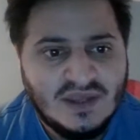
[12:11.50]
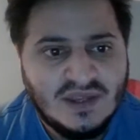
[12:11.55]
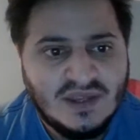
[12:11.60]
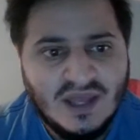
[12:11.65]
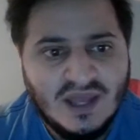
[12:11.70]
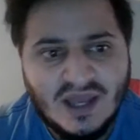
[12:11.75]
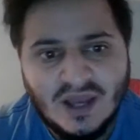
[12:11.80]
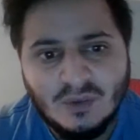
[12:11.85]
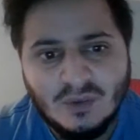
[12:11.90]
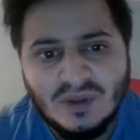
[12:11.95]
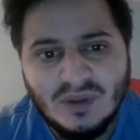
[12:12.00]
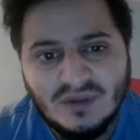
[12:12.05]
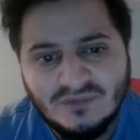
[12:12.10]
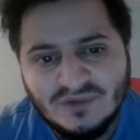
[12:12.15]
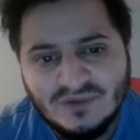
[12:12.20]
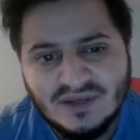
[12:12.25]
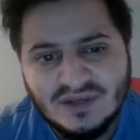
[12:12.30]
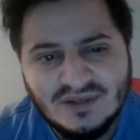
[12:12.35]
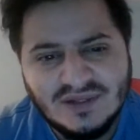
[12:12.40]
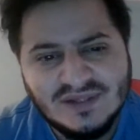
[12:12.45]
are we having
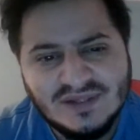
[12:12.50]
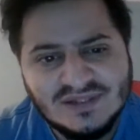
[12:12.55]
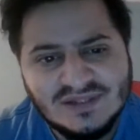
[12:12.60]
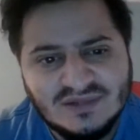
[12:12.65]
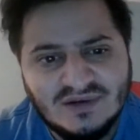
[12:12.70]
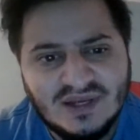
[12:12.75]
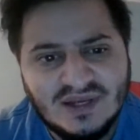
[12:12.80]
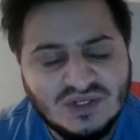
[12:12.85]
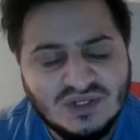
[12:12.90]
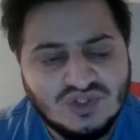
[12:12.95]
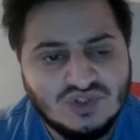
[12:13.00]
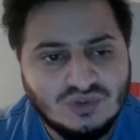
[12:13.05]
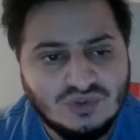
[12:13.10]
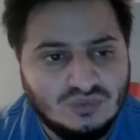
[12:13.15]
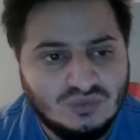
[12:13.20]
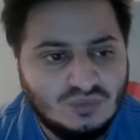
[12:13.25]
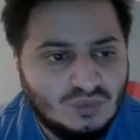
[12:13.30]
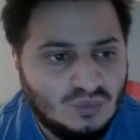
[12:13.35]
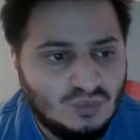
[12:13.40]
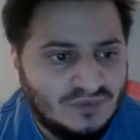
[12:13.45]
an interaction
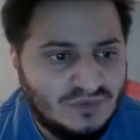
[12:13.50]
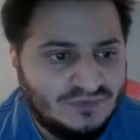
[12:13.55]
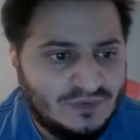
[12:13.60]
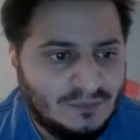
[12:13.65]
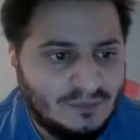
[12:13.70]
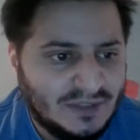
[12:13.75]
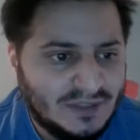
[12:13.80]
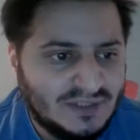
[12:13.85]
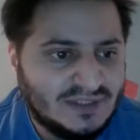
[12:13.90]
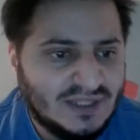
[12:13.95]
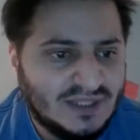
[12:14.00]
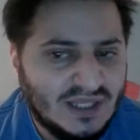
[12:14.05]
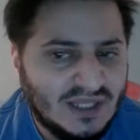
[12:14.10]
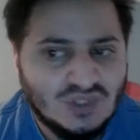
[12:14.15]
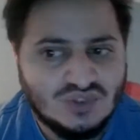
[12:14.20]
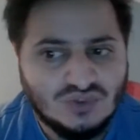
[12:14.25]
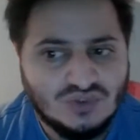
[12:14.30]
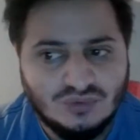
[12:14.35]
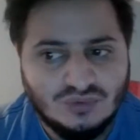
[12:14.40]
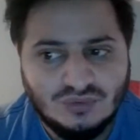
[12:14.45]
with the
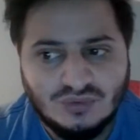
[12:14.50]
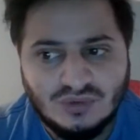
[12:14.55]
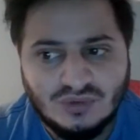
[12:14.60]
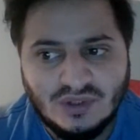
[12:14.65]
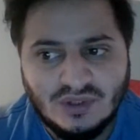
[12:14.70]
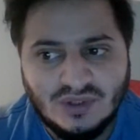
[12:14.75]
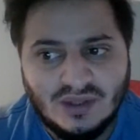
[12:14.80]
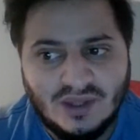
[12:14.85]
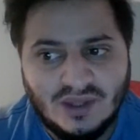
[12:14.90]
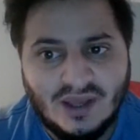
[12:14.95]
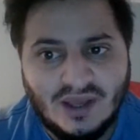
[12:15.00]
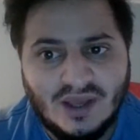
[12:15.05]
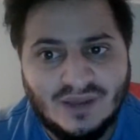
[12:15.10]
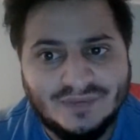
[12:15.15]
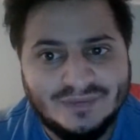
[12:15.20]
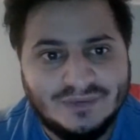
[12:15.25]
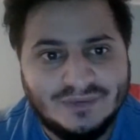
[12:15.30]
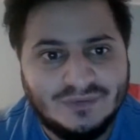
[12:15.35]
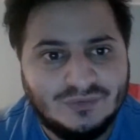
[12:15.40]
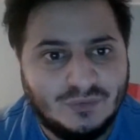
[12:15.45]
medication
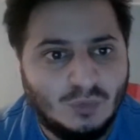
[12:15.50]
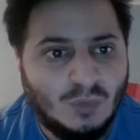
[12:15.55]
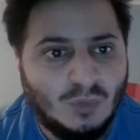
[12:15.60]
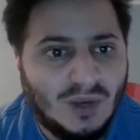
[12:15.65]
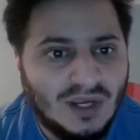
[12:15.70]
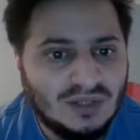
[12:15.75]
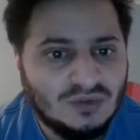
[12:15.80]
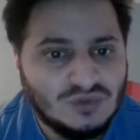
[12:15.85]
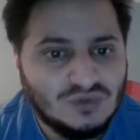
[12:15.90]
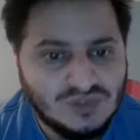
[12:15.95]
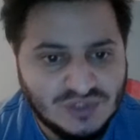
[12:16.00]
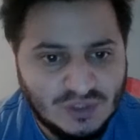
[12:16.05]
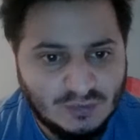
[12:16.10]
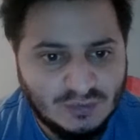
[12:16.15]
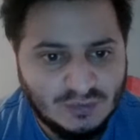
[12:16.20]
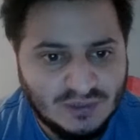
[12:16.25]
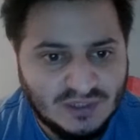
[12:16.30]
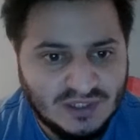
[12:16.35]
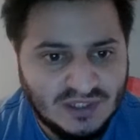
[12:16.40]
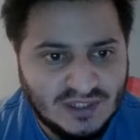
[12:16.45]
and the wireless that
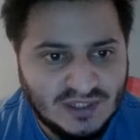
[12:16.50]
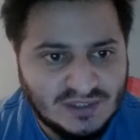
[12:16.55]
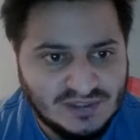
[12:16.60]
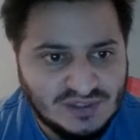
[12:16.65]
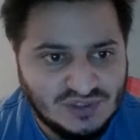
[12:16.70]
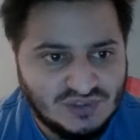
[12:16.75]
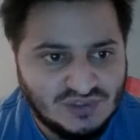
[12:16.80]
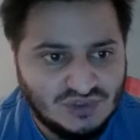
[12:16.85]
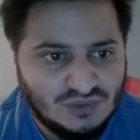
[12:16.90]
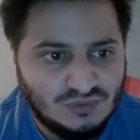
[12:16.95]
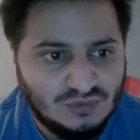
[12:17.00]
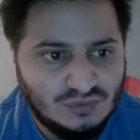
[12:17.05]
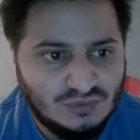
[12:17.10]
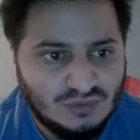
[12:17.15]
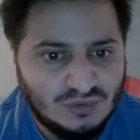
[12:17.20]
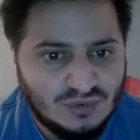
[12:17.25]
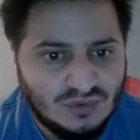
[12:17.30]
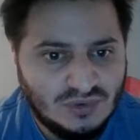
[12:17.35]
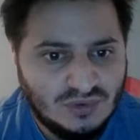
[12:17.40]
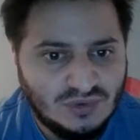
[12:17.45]
we're connected to?
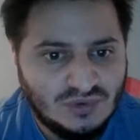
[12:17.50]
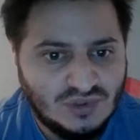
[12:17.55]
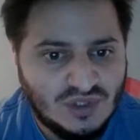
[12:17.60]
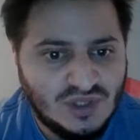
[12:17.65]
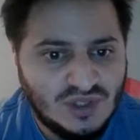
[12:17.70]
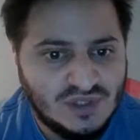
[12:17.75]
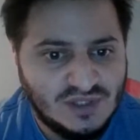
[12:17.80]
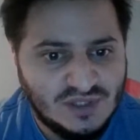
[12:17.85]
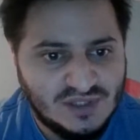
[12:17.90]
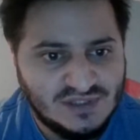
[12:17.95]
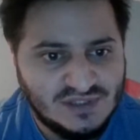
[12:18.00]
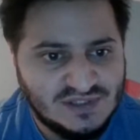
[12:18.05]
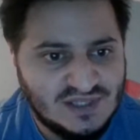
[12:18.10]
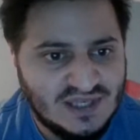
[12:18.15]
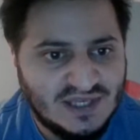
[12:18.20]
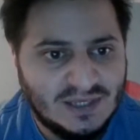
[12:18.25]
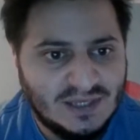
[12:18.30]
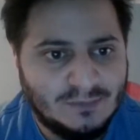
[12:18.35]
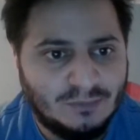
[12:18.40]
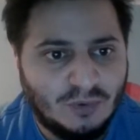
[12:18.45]
Is there
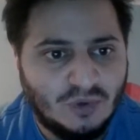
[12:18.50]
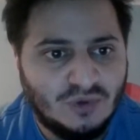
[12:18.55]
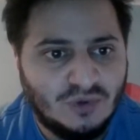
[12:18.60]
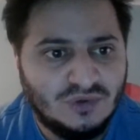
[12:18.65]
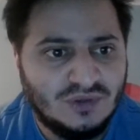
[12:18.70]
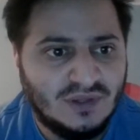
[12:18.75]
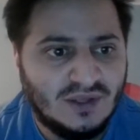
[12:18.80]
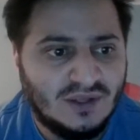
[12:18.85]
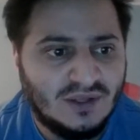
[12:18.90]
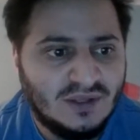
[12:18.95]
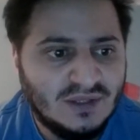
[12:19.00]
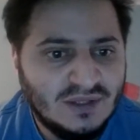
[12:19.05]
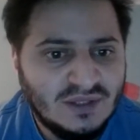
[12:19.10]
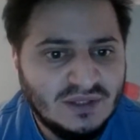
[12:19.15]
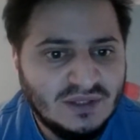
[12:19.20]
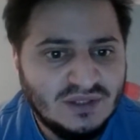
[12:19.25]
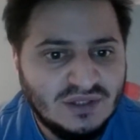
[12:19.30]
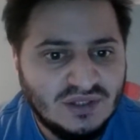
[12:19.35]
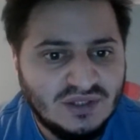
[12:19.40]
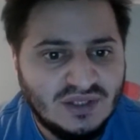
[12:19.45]
any point that
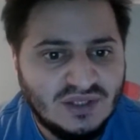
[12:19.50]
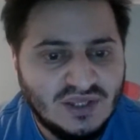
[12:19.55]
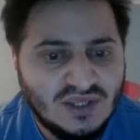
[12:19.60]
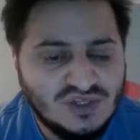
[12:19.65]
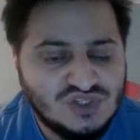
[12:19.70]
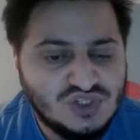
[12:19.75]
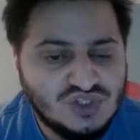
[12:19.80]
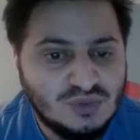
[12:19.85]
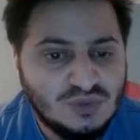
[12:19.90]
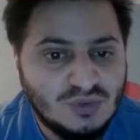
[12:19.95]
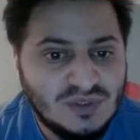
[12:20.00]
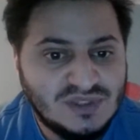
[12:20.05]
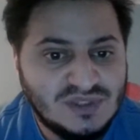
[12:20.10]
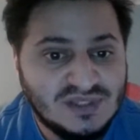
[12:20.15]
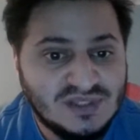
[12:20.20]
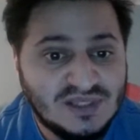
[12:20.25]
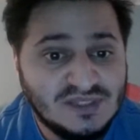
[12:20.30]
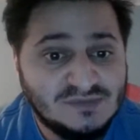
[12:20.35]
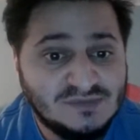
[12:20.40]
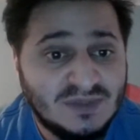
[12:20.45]
you're getting 2 weeks of
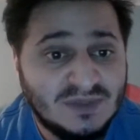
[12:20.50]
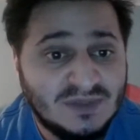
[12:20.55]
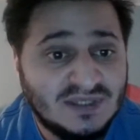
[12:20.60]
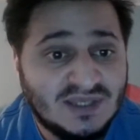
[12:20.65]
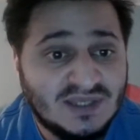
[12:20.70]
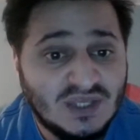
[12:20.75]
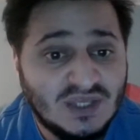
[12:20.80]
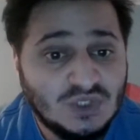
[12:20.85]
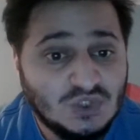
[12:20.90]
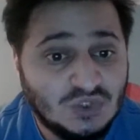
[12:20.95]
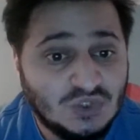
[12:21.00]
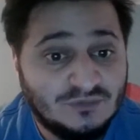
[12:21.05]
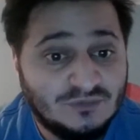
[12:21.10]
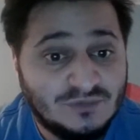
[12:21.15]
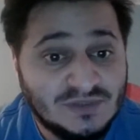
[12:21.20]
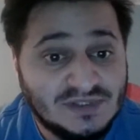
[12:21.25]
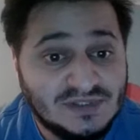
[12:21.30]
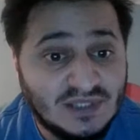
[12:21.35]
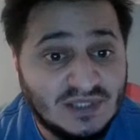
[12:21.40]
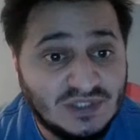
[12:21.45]
this medication if
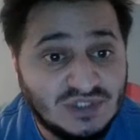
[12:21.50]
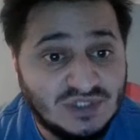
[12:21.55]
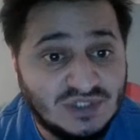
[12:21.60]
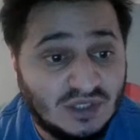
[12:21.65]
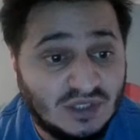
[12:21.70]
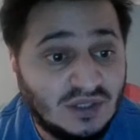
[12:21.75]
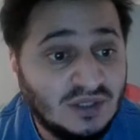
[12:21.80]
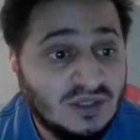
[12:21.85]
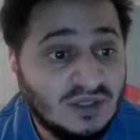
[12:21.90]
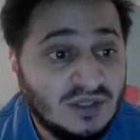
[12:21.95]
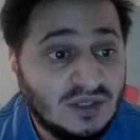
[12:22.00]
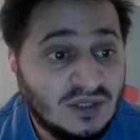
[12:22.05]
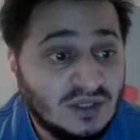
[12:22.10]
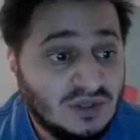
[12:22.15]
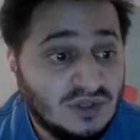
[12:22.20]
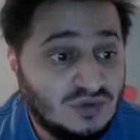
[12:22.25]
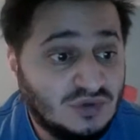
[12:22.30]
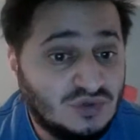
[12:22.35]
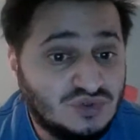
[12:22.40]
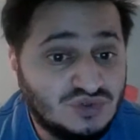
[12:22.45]
potentially
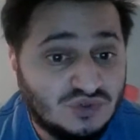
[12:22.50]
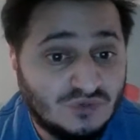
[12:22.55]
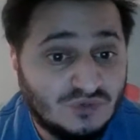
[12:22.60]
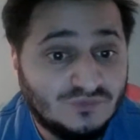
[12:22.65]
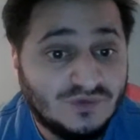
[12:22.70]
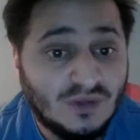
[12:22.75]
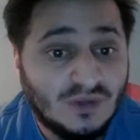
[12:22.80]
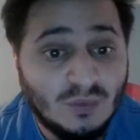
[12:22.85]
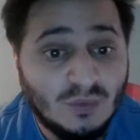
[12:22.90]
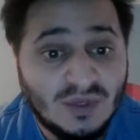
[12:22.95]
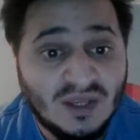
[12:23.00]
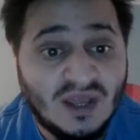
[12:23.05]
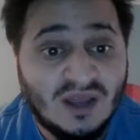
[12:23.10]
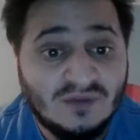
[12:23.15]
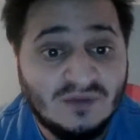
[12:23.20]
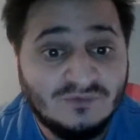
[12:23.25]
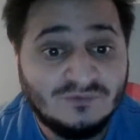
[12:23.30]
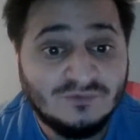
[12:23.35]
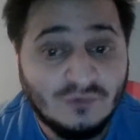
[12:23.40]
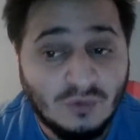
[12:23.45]
the stuff that we
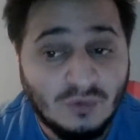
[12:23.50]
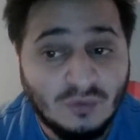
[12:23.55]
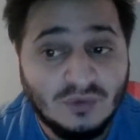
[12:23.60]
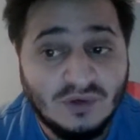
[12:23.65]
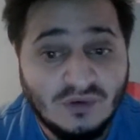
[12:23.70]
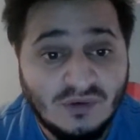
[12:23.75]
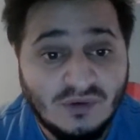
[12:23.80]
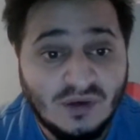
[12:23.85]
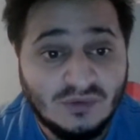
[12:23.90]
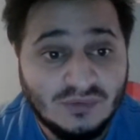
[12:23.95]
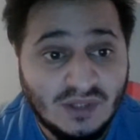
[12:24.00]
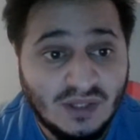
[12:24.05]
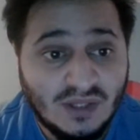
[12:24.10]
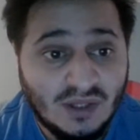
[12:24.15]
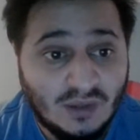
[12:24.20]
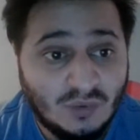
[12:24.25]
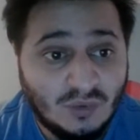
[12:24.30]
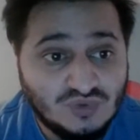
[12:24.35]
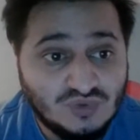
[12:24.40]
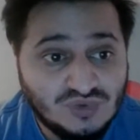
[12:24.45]
have floating around the
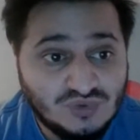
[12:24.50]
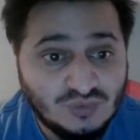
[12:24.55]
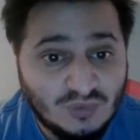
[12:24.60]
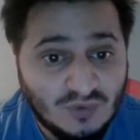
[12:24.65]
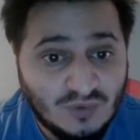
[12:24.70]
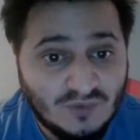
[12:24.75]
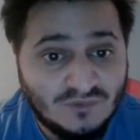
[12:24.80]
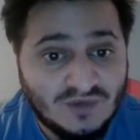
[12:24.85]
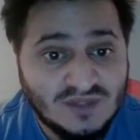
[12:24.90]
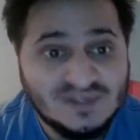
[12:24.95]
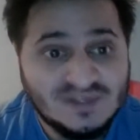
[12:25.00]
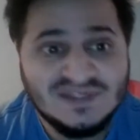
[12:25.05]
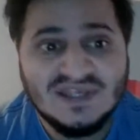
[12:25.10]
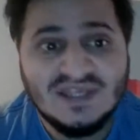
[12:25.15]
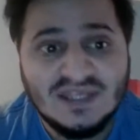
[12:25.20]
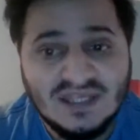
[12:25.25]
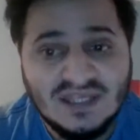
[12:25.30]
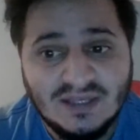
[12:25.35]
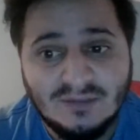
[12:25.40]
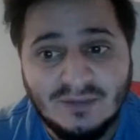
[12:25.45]
house, whether it's
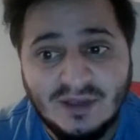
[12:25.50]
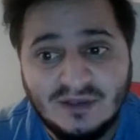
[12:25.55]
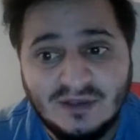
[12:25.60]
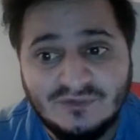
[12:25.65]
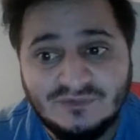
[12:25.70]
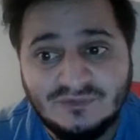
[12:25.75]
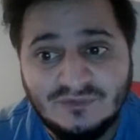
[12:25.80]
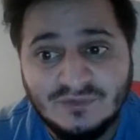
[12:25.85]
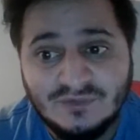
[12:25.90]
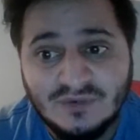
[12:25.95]
EMF,